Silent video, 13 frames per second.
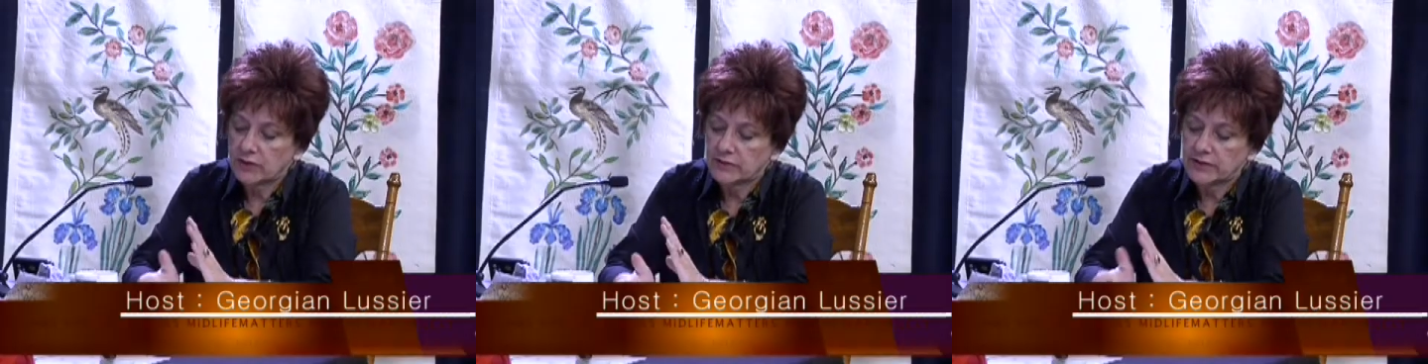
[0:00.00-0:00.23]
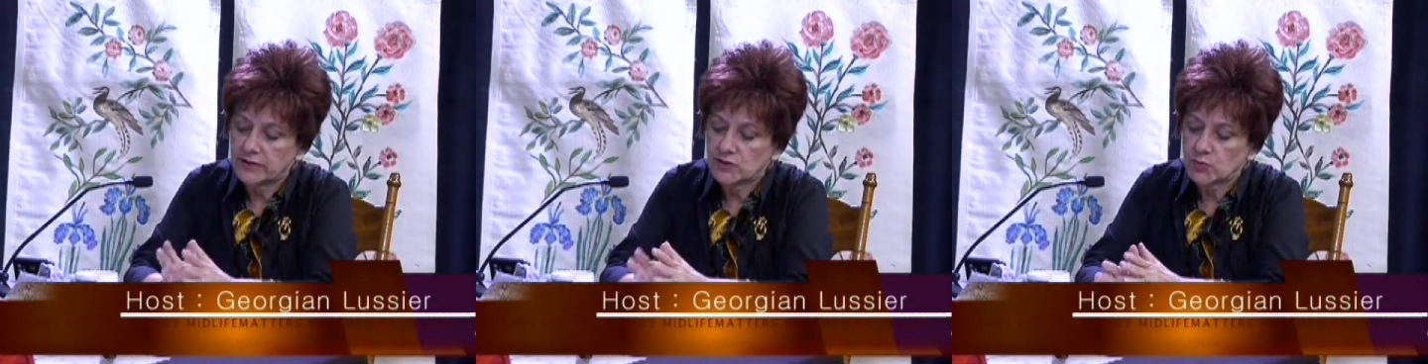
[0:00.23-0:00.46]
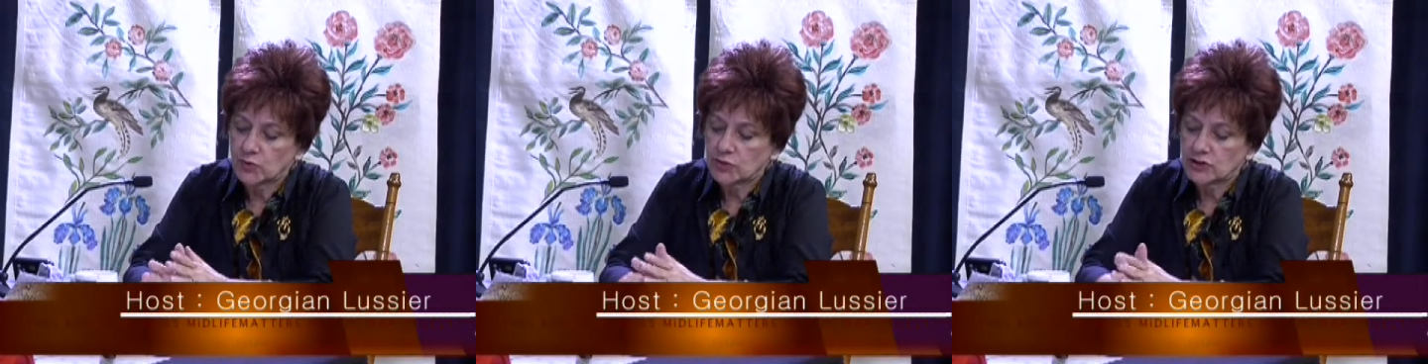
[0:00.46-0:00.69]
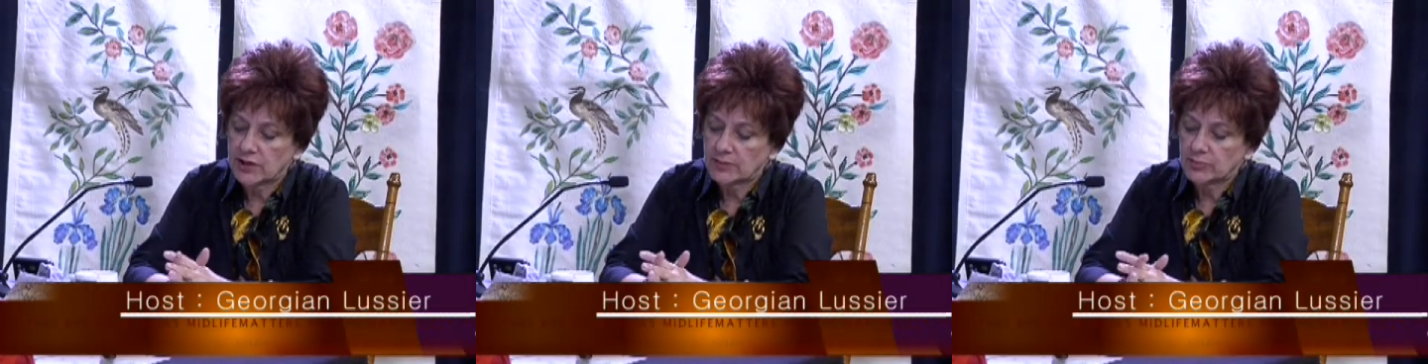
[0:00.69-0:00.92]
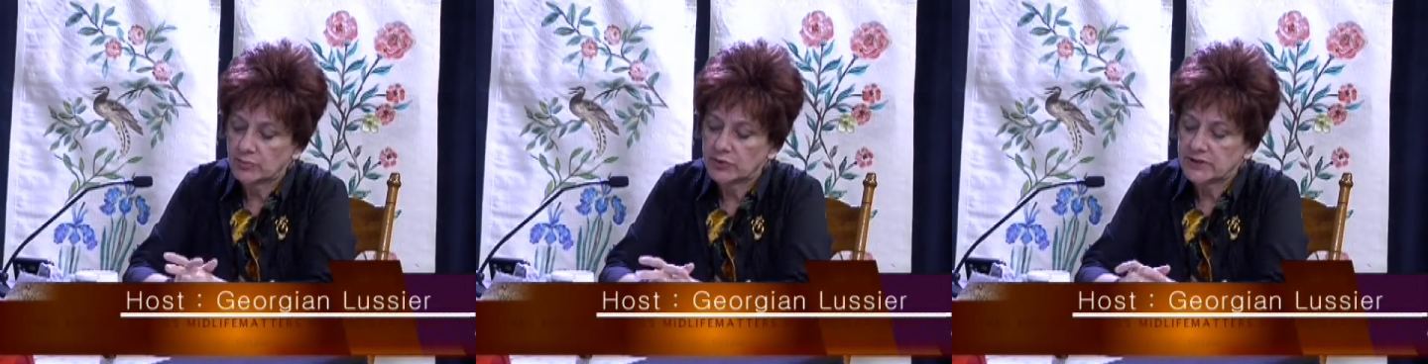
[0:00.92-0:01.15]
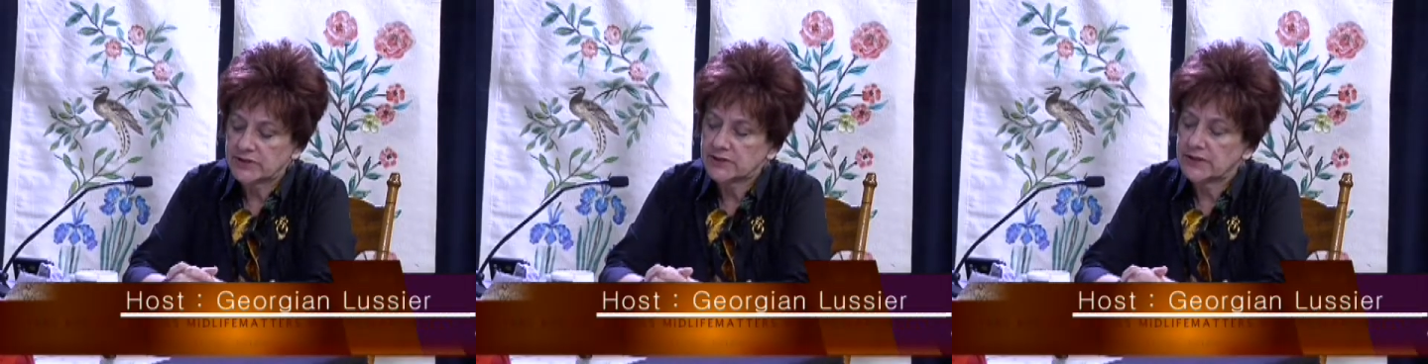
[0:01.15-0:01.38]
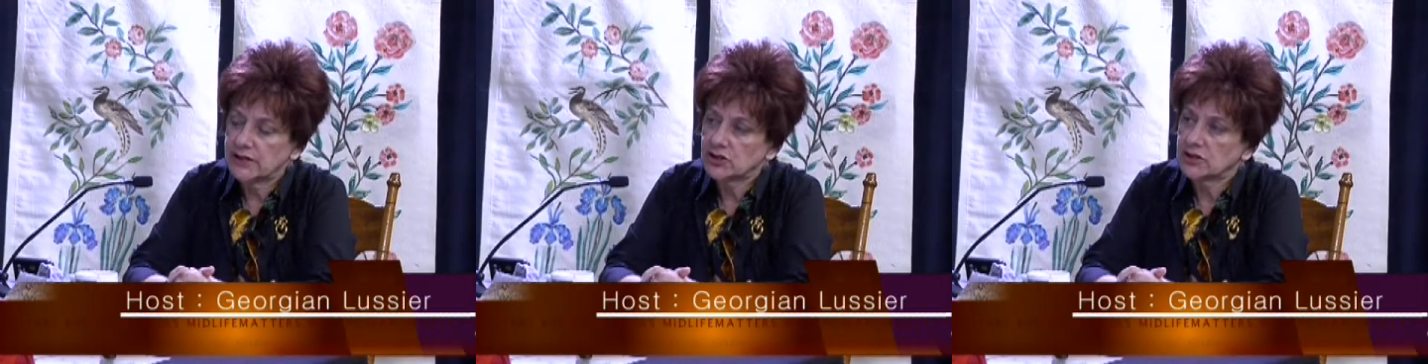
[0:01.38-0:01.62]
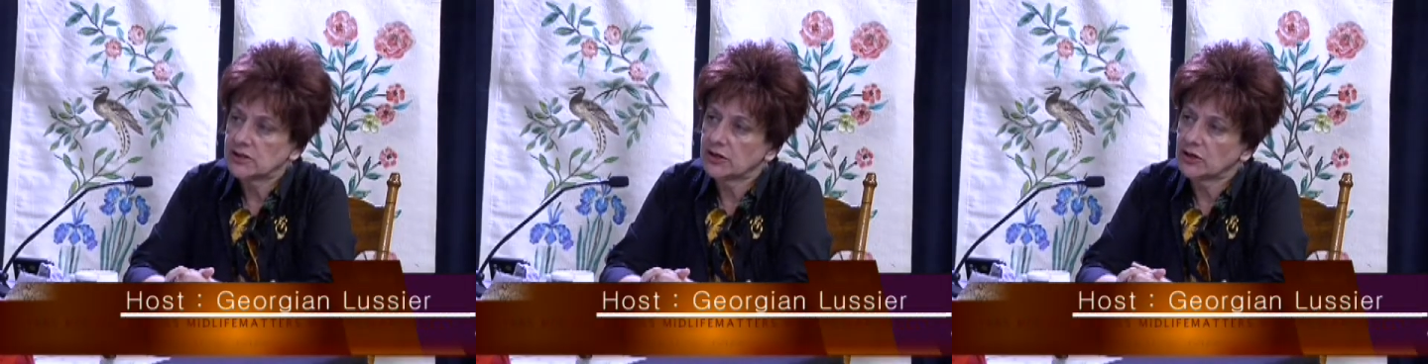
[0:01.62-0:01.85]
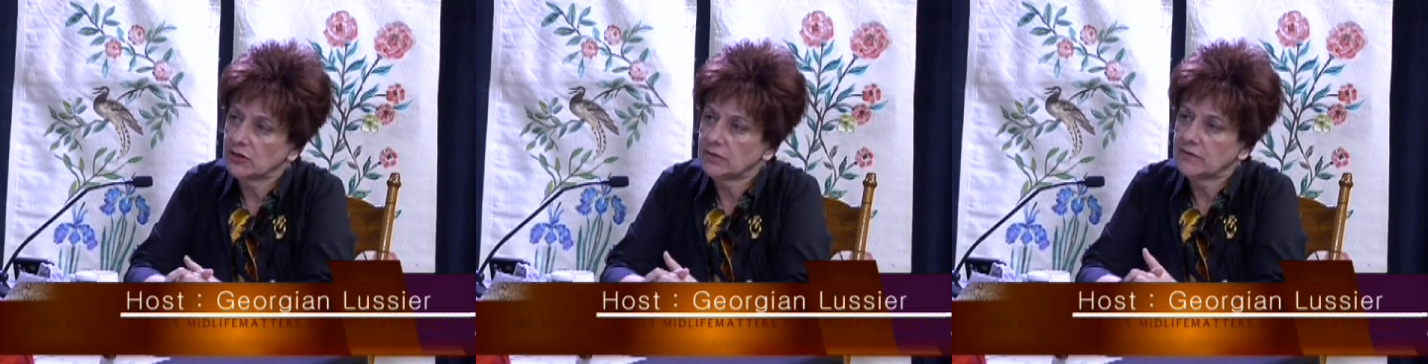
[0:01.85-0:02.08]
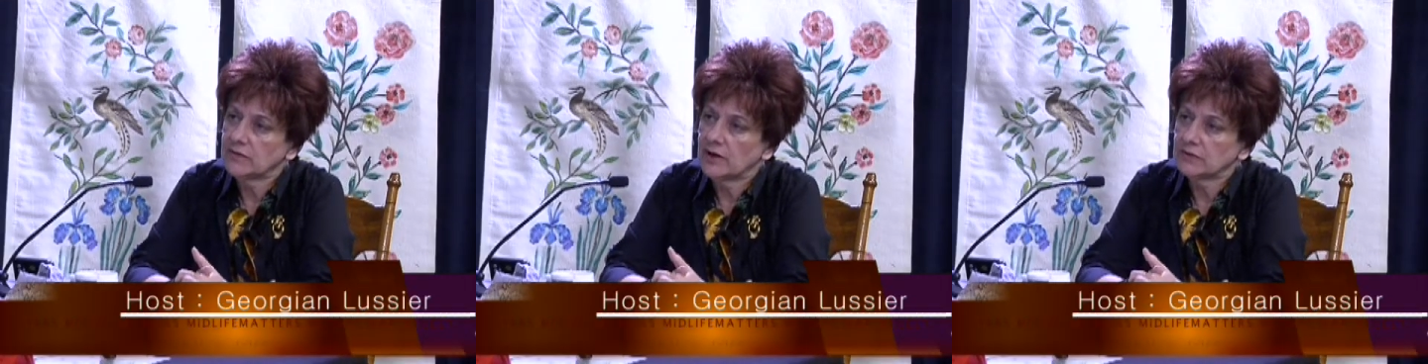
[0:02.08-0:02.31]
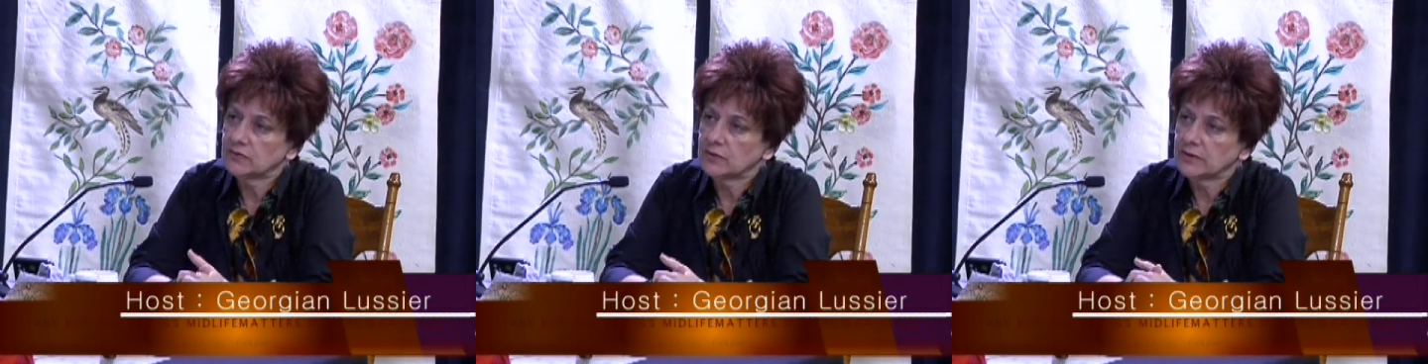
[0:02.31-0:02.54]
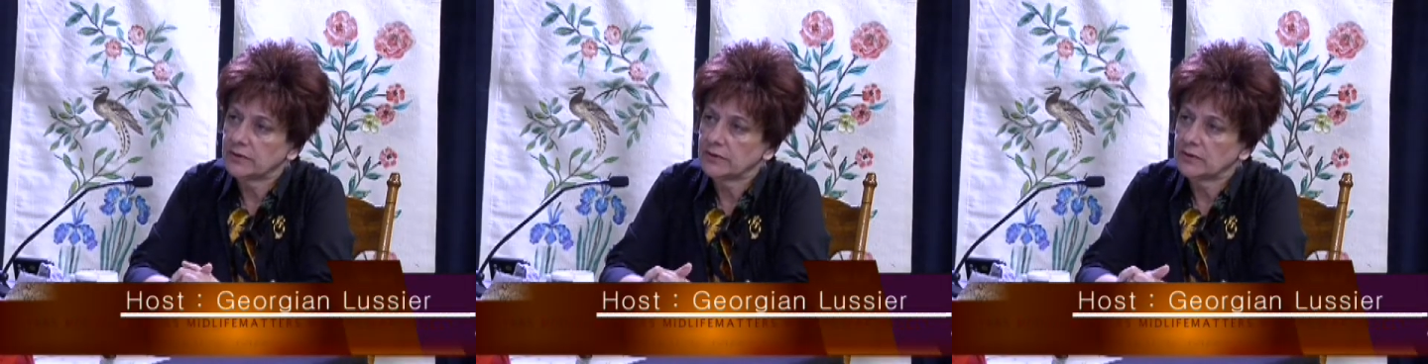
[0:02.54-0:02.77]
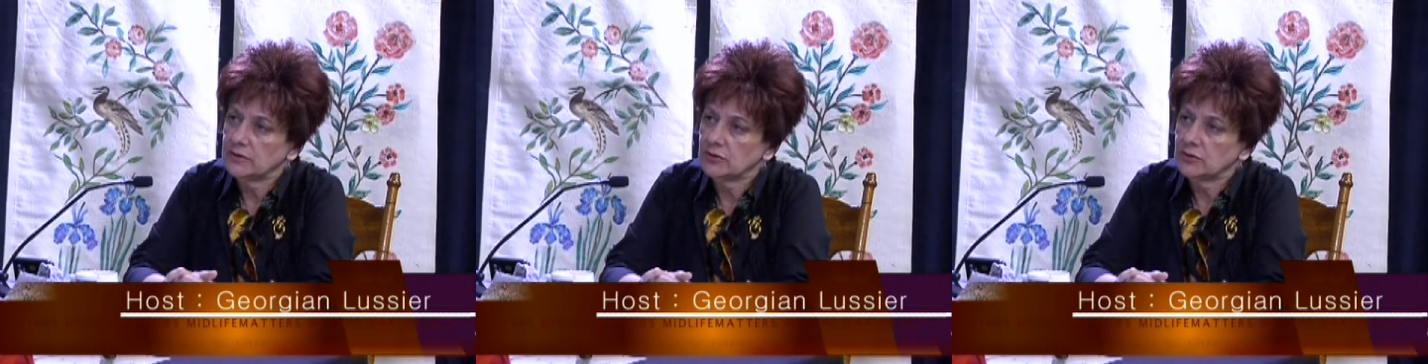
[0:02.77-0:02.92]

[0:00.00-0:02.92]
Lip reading: are these workshop presentations that you're involved with